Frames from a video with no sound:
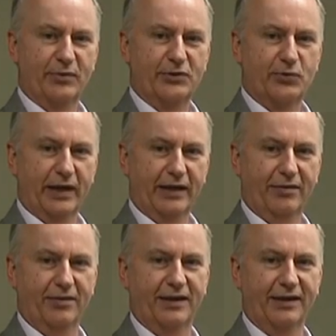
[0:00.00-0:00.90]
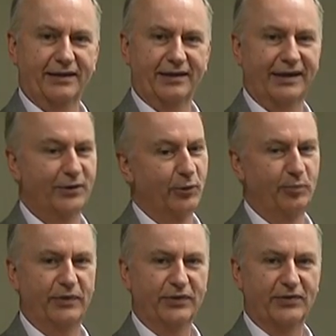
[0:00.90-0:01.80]
the 20th, and I
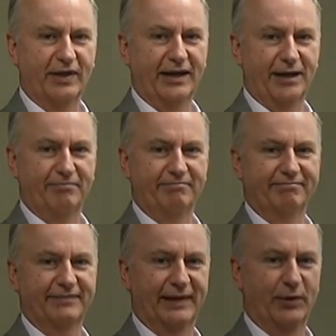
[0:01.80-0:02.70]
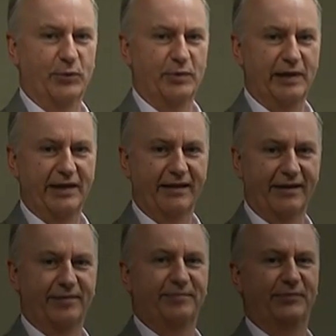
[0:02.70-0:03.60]
hope you'll sign up. I hope to meet you
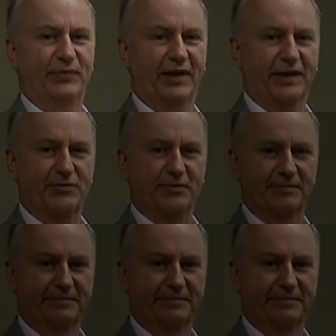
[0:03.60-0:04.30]
there. Thanks.